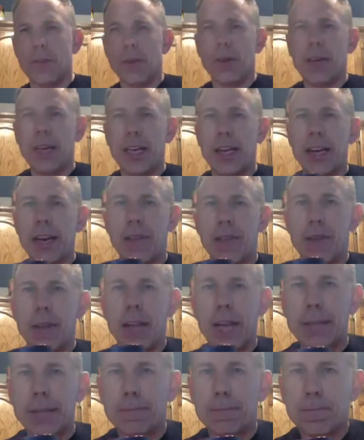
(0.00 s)
key to
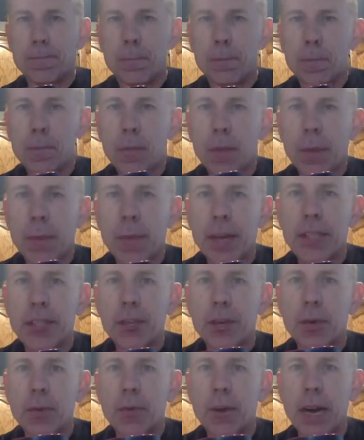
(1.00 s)
everything, make
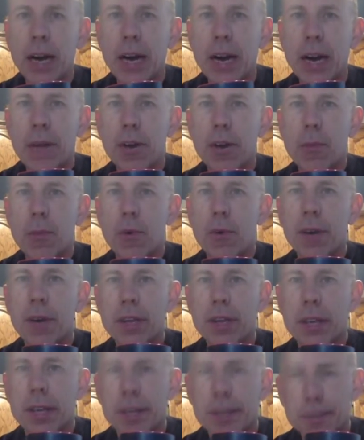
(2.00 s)
sure whatever your morning
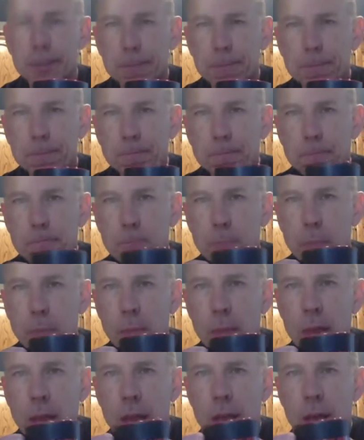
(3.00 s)
does,
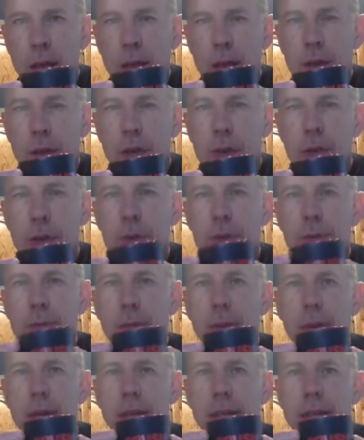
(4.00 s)
you use a
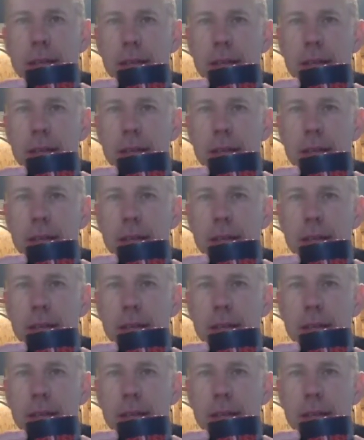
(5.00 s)
mug that's going to